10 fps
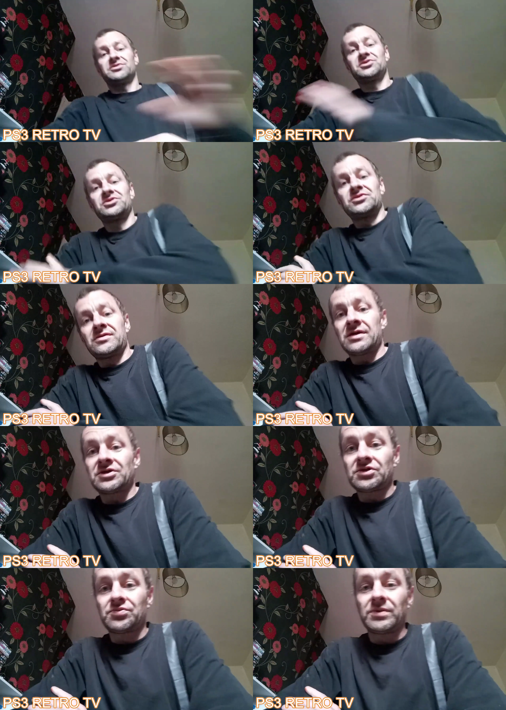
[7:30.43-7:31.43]
was
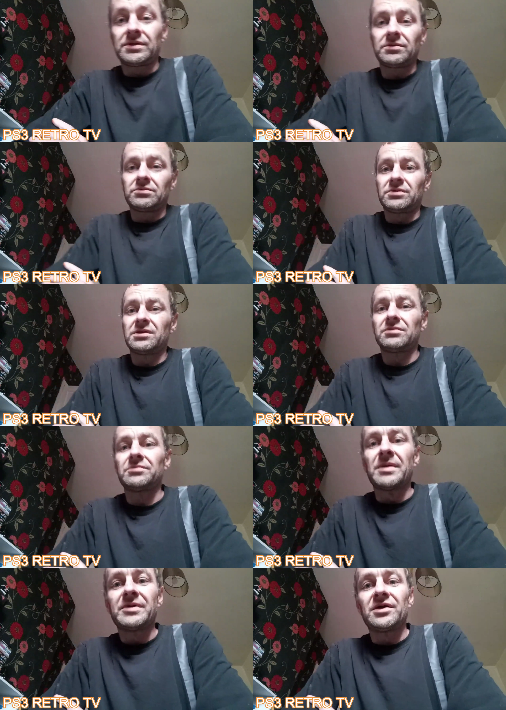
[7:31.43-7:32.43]
this week, well,
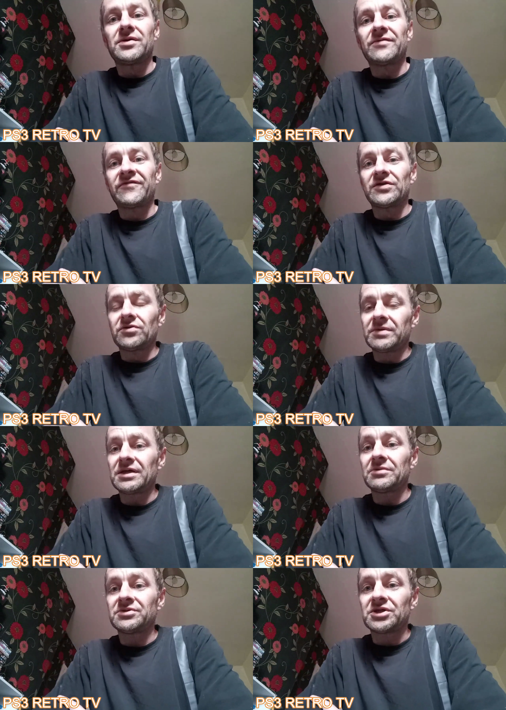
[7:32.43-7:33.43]
maybe another video, but
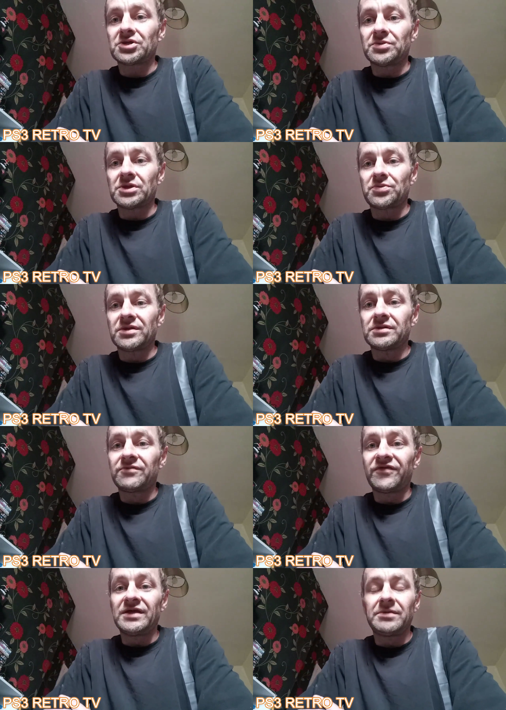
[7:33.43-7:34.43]
that was this week's one
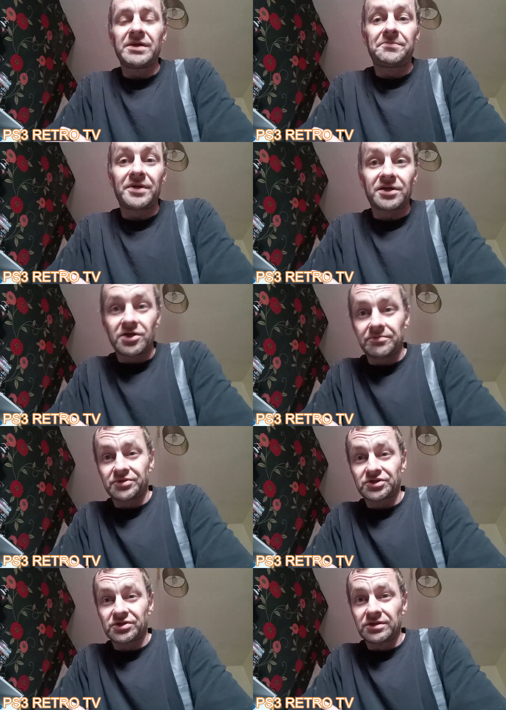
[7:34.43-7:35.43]
for eBay
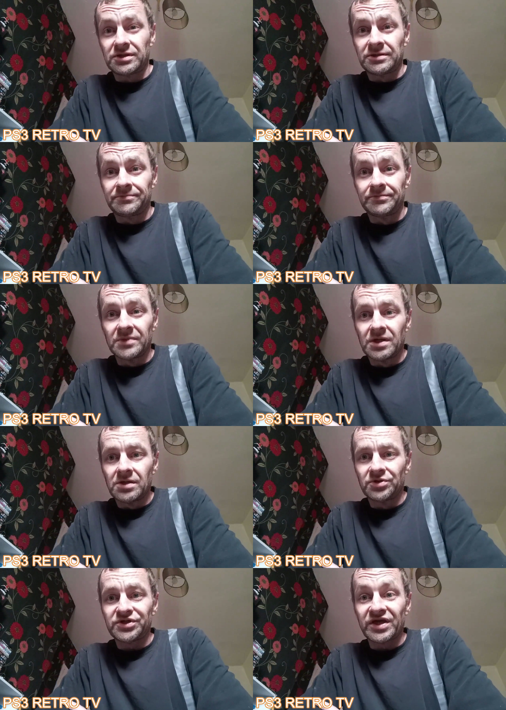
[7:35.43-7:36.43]
pickups. Um,
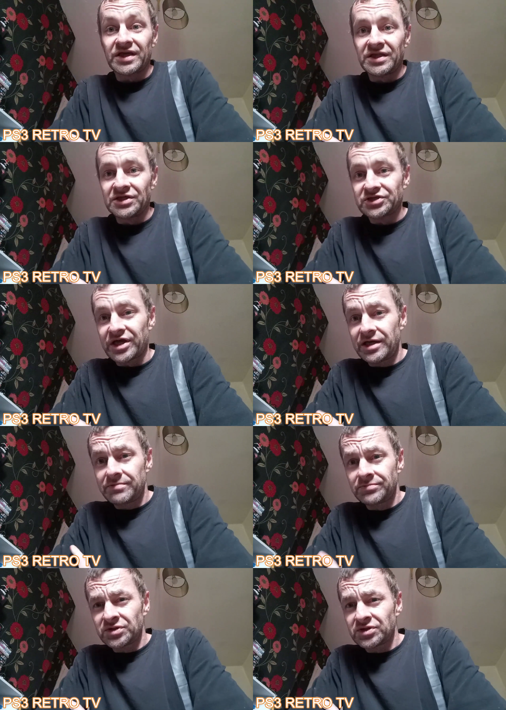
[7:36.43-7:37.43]
what do you think of these
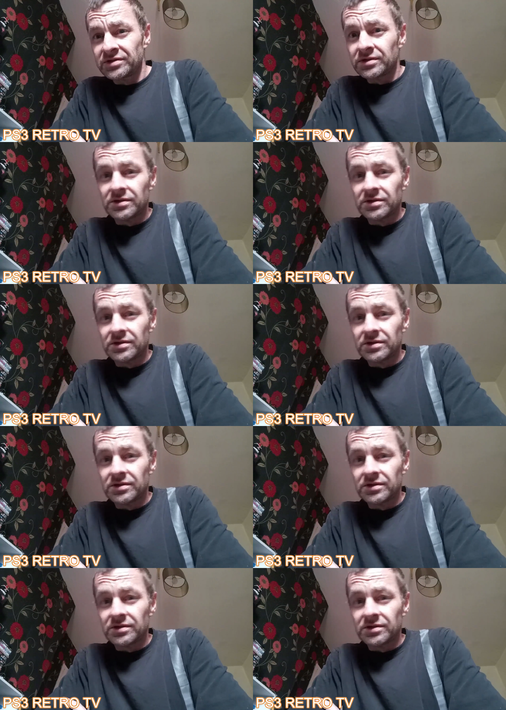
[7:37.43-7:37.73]
games?